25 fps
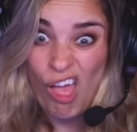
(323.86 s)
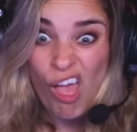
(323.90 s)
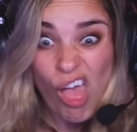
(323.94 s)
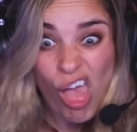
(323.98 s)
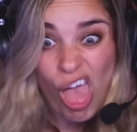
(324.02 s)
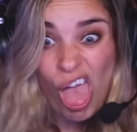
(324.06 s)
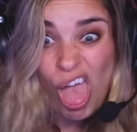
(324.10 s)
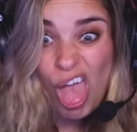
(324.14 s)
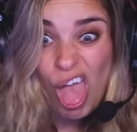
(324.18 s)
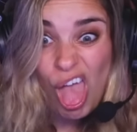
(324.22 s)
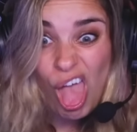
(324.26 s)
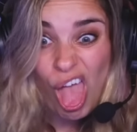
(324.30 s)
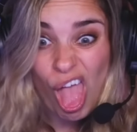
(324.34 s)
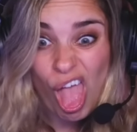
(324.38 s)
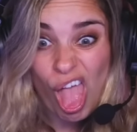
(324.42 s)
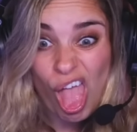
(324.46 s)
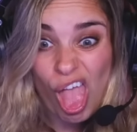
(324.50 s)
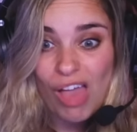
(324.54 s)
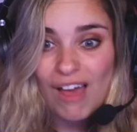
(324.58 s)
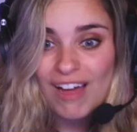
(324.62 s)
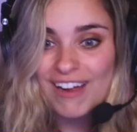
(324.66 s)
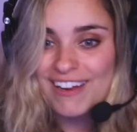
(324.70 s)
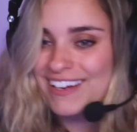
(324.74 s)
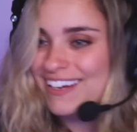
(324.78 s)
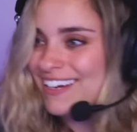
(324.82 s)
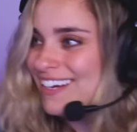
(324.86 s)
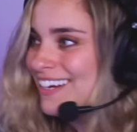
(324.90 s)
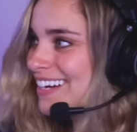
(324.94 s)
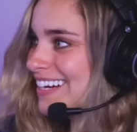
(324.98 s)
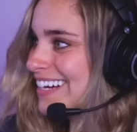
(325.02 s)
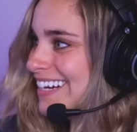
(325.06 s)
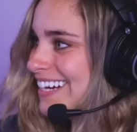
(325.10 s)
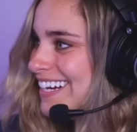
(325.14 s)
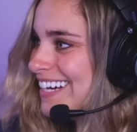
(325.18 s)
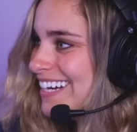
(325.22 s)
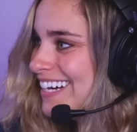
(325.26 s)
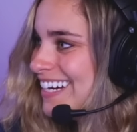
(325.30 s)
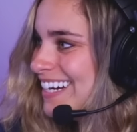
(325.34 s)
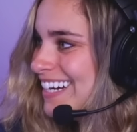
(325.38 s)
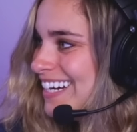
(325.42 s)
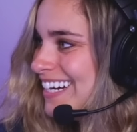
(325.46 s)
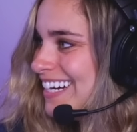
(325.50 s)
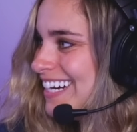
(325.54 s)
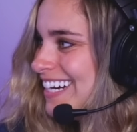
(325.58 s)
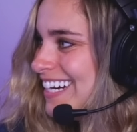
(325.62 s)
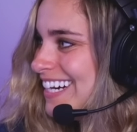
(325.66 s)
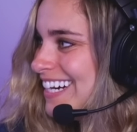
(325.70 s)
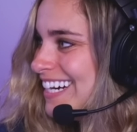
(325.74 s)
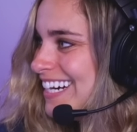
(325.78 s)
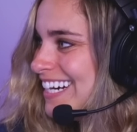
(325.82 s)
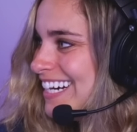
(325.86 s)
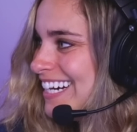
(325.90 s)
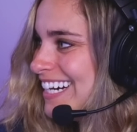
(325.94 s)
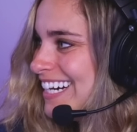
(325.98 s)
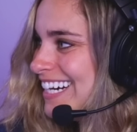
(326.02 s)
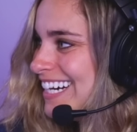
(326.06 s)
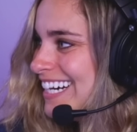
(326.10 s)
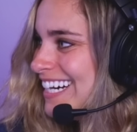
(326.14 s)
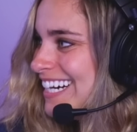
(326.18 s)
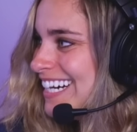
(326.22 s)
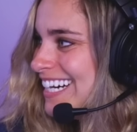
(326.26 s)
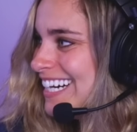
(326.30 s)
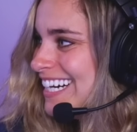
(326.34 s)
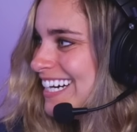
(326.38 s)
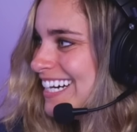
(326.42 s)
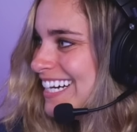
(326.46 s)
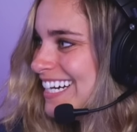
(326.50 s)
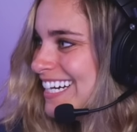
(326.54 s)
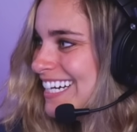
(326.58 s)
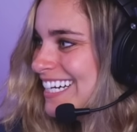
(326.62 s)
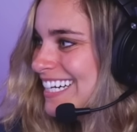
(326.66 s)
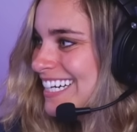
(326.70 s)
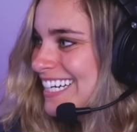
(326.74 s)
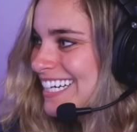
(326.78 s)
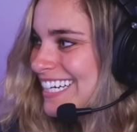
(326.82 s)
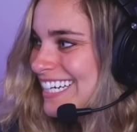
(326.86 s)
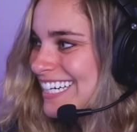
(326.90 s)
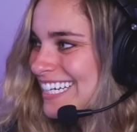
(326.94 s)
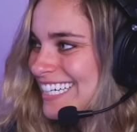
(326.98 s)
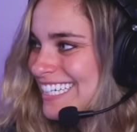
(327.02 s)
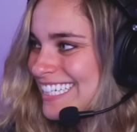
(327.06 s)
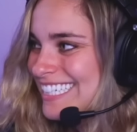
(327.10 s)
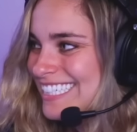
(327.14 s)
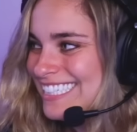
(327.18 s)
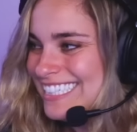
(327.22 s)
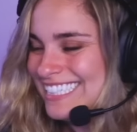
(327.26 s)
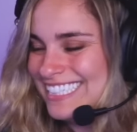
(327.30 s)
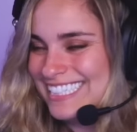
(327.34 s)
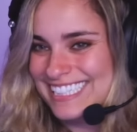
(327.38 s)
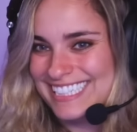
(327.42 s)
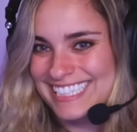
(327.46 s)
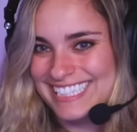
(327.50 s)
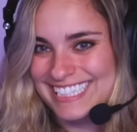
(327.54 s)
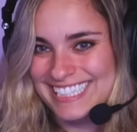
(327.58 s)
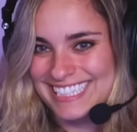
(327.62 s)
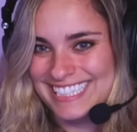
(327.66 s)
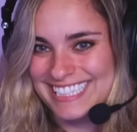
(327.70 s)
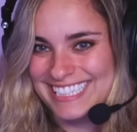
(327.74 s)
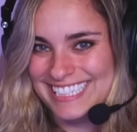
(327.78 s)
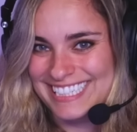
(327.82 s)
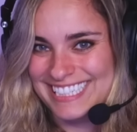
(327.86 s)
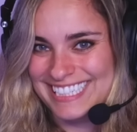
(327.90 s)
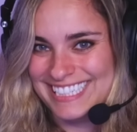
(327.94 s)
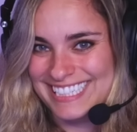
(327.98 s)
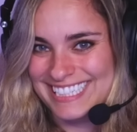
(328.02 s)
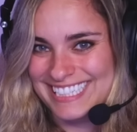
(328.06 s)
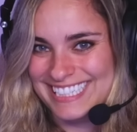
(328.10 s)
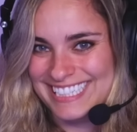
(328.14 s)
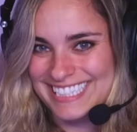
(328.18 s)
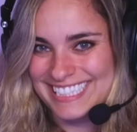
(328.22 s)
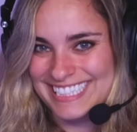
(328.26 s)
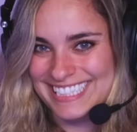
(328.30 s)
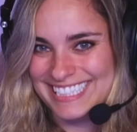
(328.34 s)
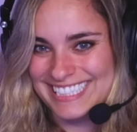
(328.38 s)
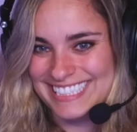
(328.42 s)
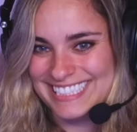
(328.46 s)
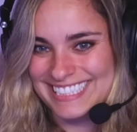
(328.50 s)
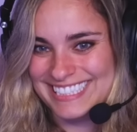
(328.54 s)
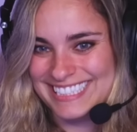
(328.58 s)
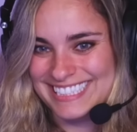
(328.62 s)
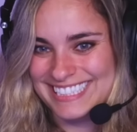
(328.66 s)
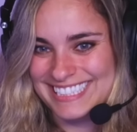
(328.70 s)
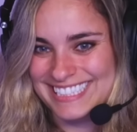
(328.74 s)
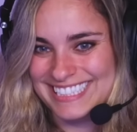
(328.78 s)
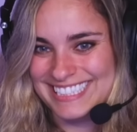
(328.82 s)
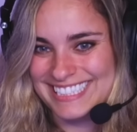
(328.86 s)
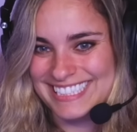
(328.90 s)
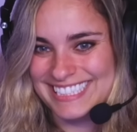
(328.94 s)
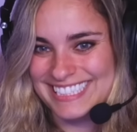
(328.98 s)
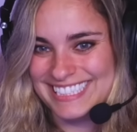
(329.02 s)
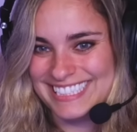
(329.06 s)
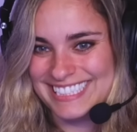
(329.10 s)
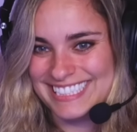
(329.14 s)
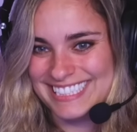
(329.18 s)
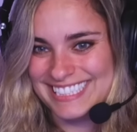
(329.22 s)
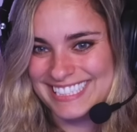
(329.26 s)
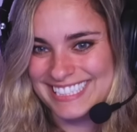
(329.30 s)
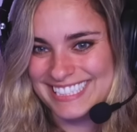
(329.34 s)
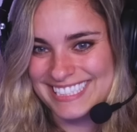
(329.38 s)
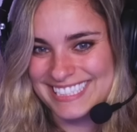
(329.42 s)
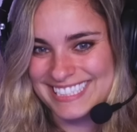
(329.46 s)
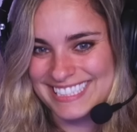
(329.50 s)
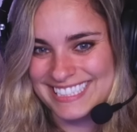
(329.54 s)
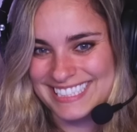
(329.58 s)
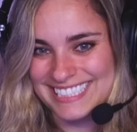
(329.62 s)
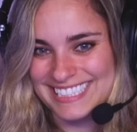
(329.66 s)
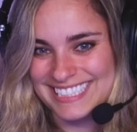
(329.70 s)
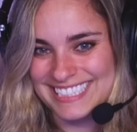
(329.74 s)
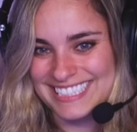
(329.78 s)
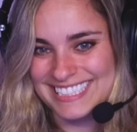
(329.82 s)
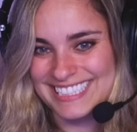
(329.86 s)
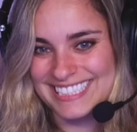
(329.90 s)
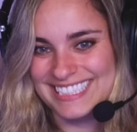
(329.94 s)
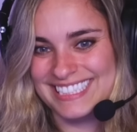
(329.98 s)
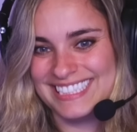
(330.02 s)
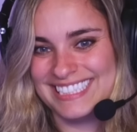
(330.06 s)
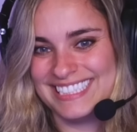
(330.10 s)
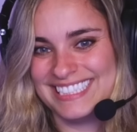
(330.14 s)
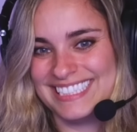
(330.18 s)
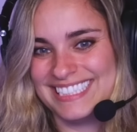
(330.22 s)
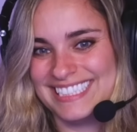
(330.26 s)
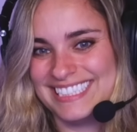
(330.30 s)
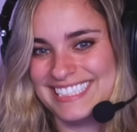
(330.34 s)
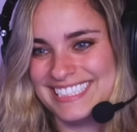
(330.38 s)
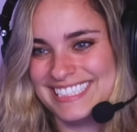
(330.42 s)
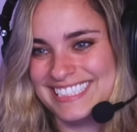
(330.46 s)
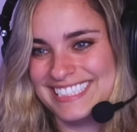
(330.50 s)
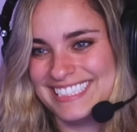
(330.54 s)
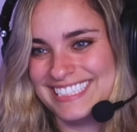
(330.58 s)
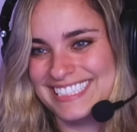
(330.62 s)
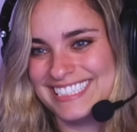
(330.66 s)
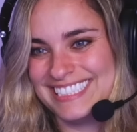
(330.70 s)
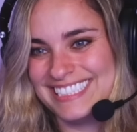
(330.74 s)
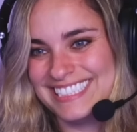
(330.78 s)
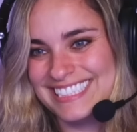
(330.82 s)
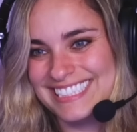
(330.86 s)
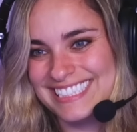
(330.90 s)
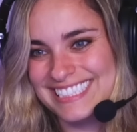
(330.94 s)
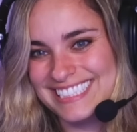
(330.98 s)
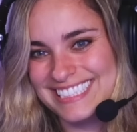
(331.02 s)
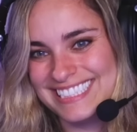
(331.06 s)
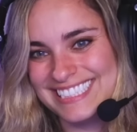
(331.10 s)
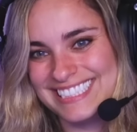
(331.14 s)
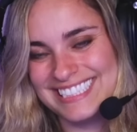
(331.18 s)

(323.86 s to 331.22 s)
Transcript: [no speech]